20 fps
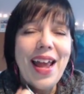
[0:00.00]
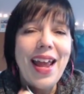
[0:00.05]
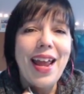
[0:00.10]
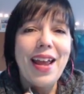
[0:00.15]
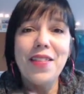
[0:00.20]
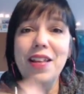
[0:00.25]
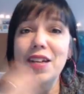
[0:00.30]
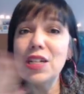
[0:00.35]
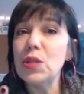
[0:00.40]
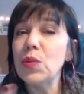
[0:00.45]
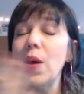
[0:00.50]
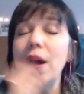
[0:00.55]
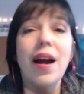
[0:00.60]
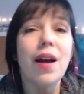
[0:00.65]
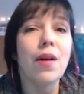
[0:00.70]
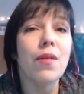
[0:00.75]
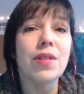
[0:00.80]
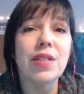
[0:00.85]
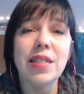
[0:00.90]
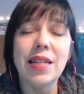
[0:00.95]
And that's why
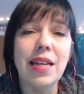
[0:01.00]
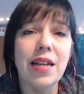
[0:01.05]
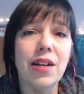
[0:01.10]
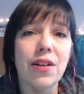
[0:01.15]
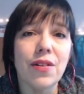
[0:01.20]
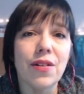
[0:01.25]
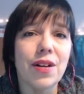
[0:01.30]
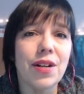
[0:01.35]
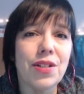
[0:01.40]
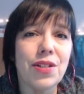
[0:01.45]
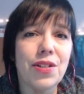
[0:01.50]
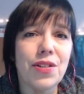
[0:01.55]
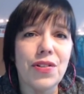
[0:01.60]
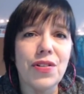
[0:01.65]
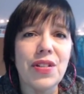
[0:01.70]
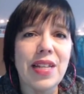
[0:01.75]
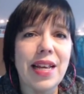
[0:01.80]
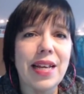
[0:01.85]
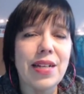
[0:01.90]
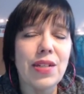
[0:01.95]
I wasn't here on
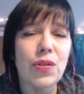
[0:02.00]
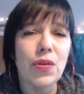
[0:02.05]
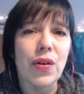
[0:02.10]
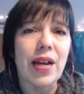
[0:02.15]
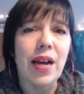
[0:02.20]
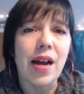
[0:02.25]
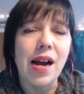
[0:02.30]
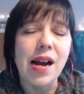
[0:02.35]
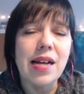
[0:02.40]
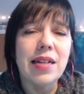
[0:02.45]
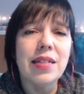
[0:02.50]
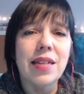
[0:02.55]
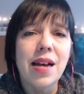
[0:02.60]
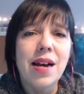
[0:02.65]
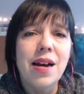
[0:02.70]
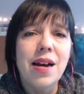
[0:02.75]
Tuesday. Sorry, guys.